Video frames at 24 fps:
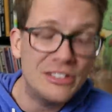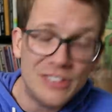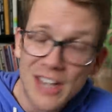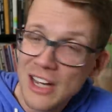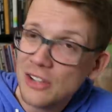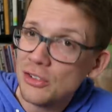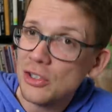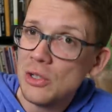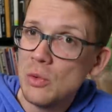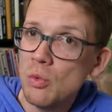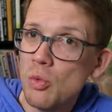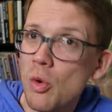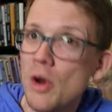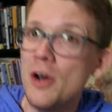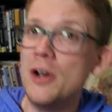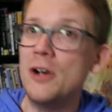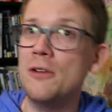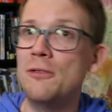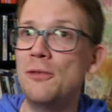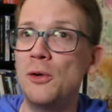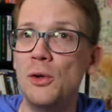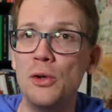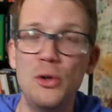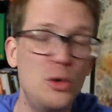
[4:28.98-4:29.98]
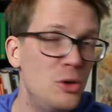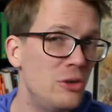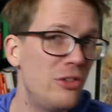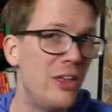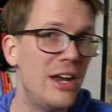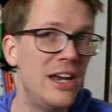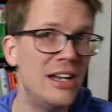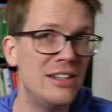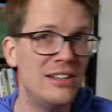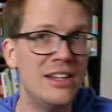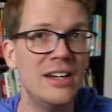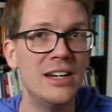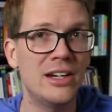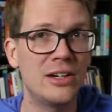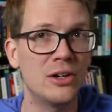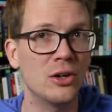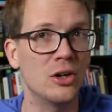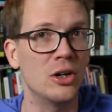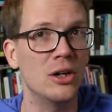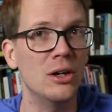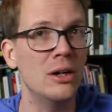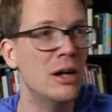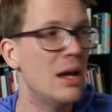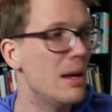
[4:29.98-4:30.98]
And it's actually wonderful news that it did
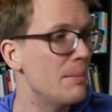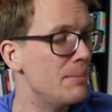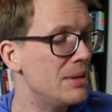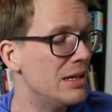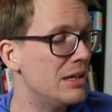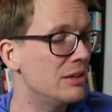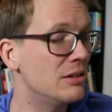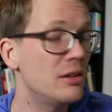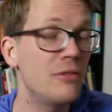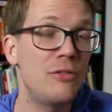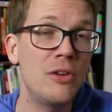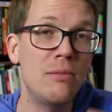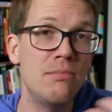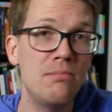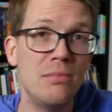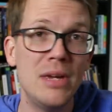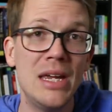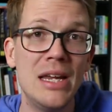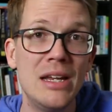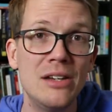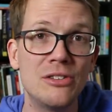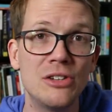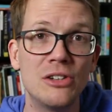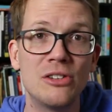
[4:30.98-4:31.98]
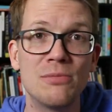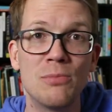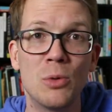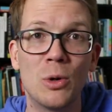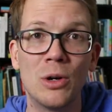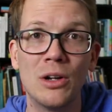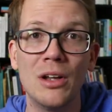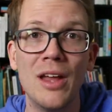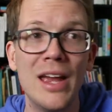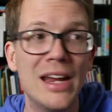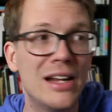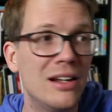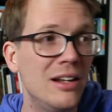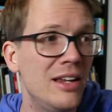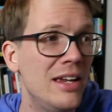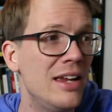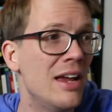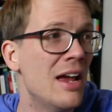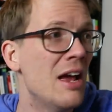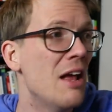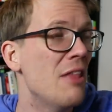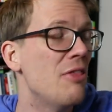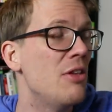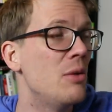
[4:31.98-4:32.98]
occur, because if it means it's more
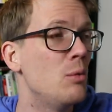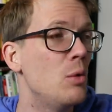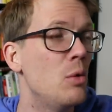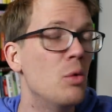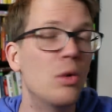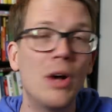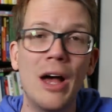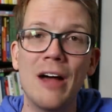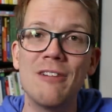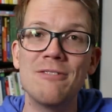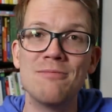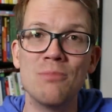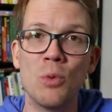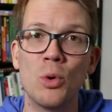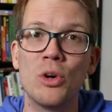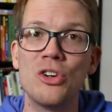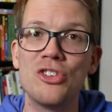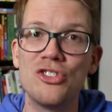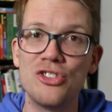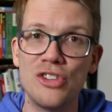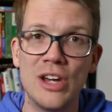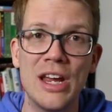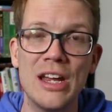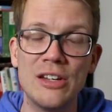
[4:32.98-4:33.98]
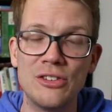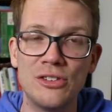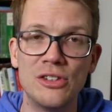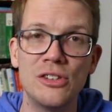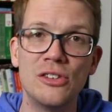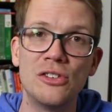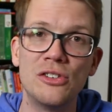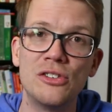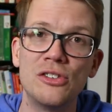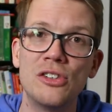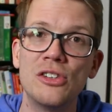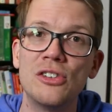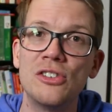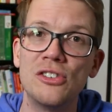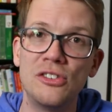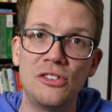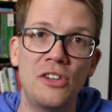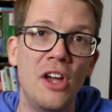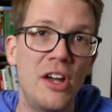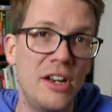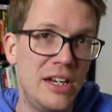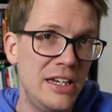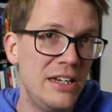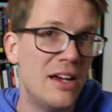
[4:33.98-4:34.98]
likely, then we will have more chances to
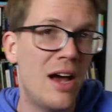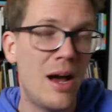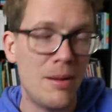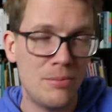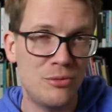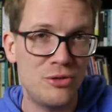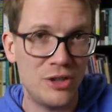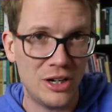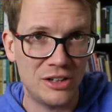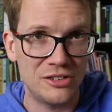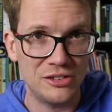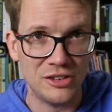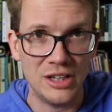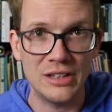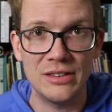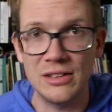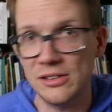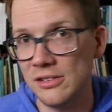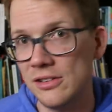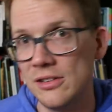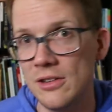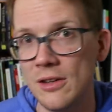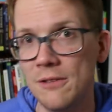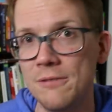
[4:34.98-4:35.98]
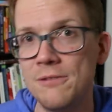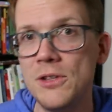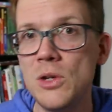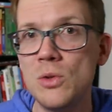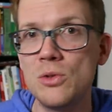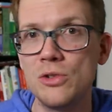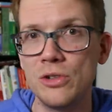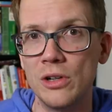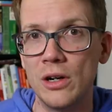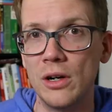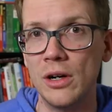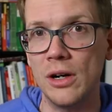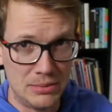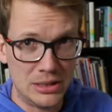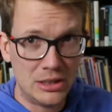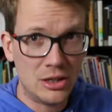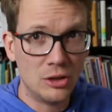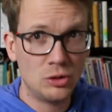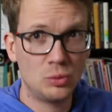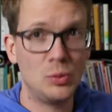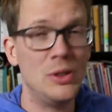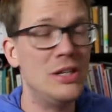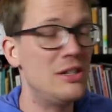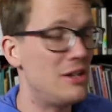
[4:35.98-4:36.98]
study objects like this in the future.
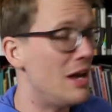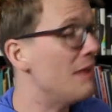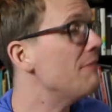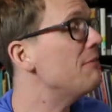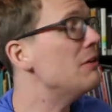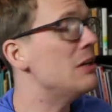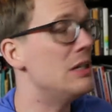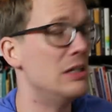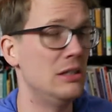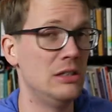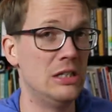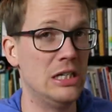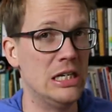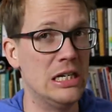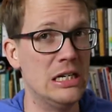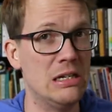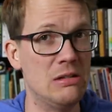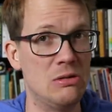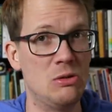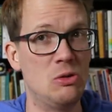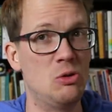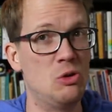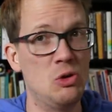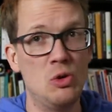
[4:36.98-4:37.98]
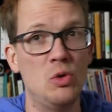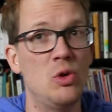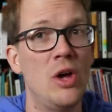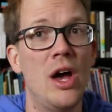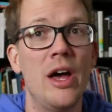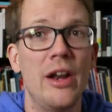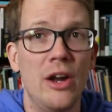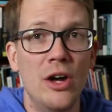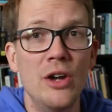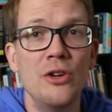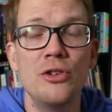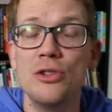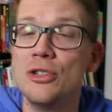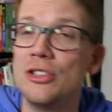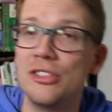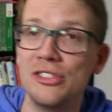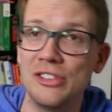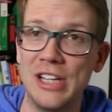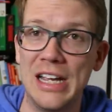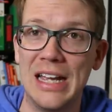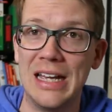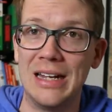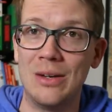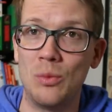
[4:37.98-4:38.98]
Because we definitely do not
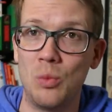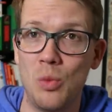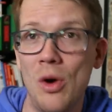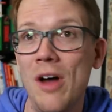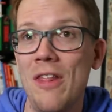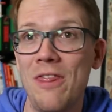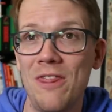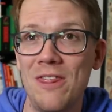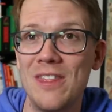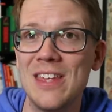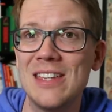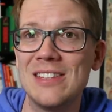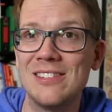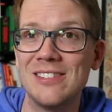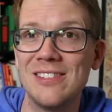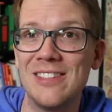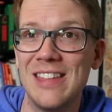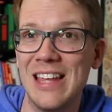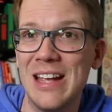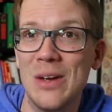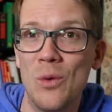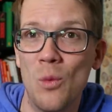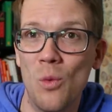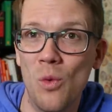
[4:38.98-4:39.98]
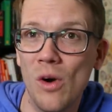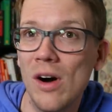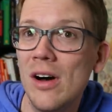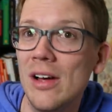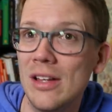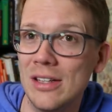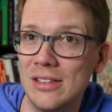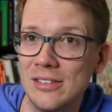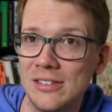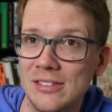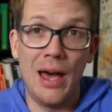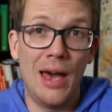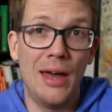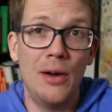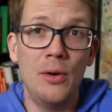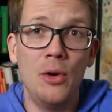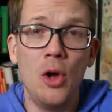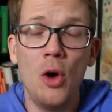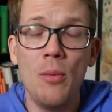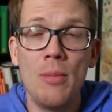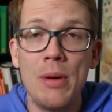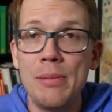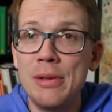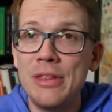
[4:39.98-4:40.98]
understand what this thing was. I don't
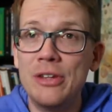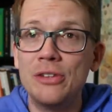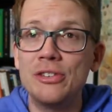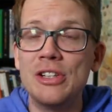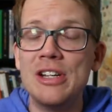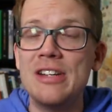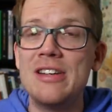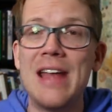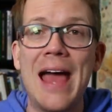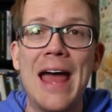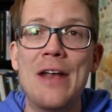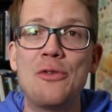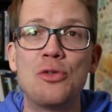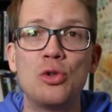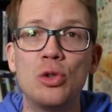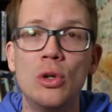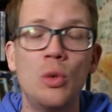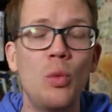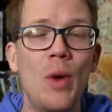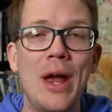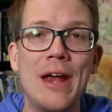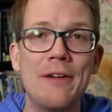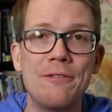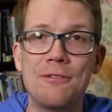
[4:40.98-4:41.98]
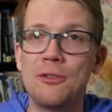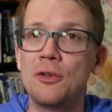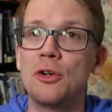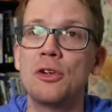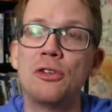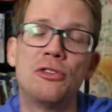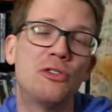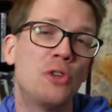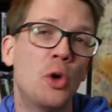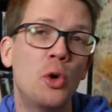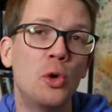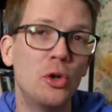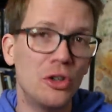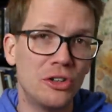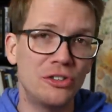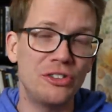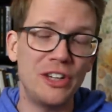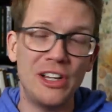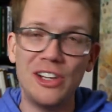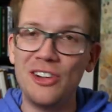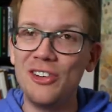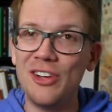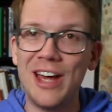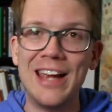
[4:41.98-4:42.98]
know, maybe there's a natural way for a solar
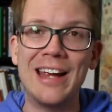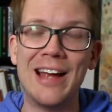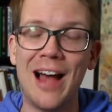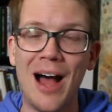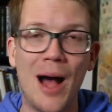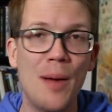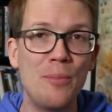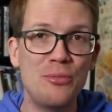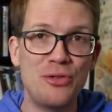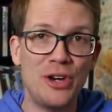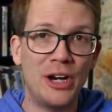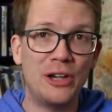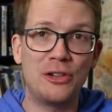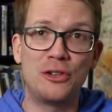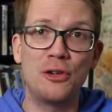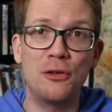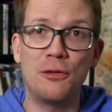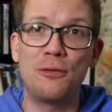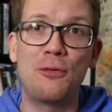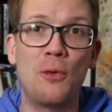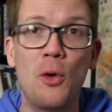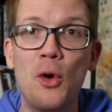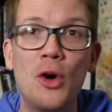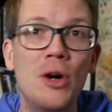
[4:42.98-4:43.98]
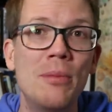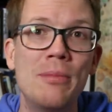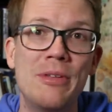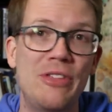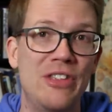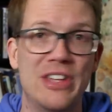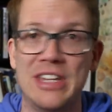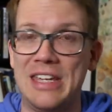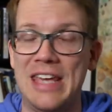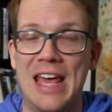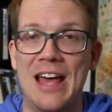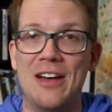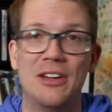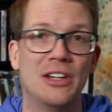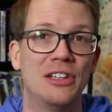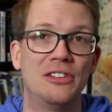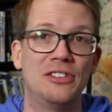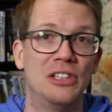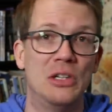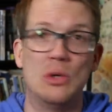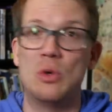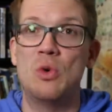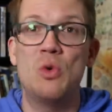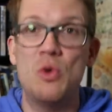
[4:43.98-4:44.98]
sail-like object to form in the
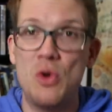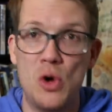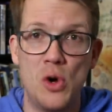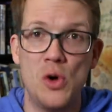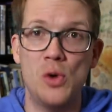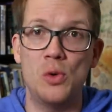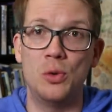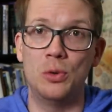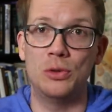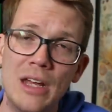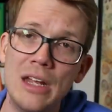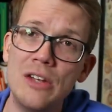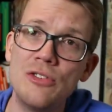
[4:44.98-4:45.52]
galaxy, who knows?